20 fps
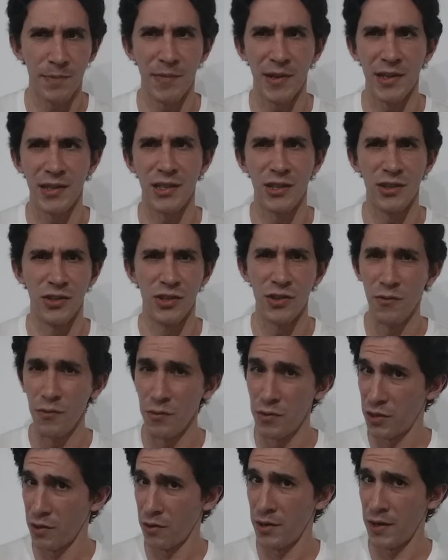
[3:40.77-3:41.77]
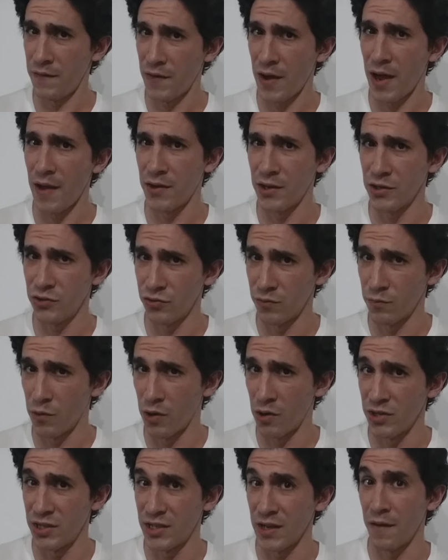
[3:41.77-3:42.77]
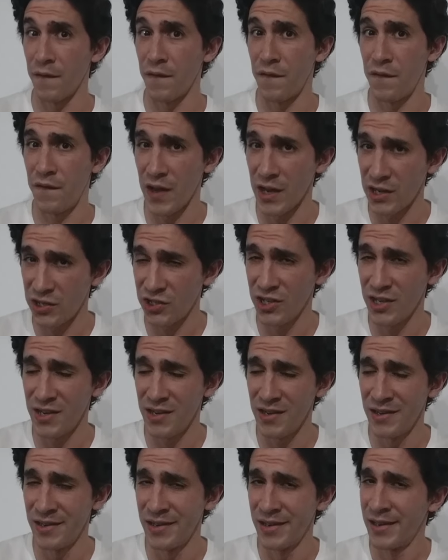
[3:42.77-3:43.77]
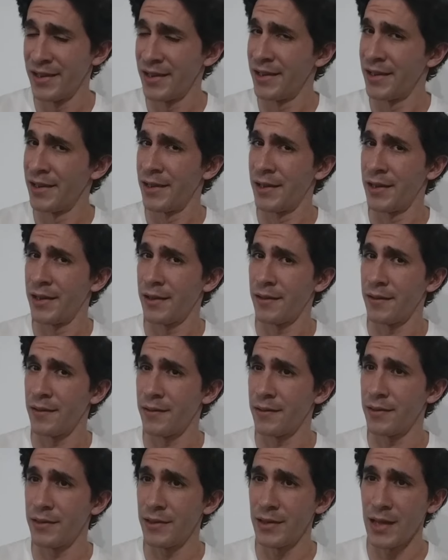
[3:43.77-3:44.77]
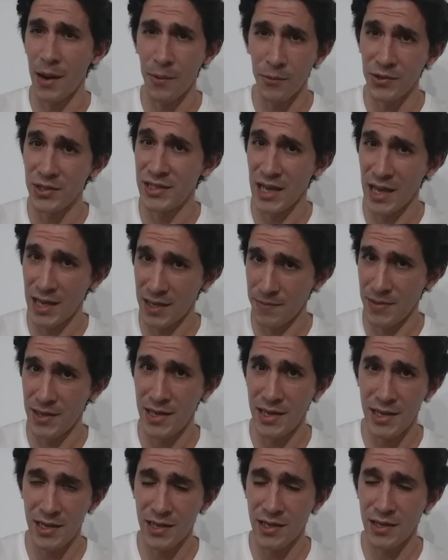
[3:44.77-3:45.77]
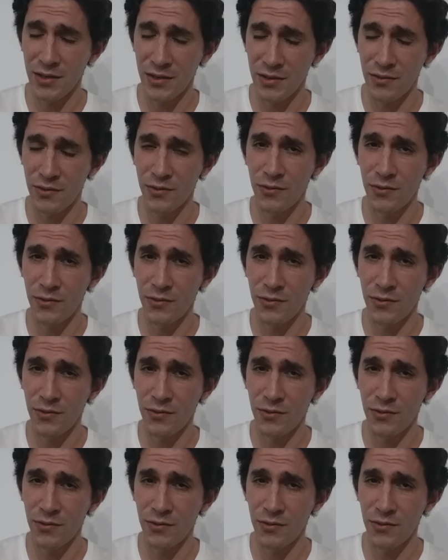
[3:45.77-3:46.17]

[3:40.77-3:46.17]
But to do 3,500 words of fiction, that would take me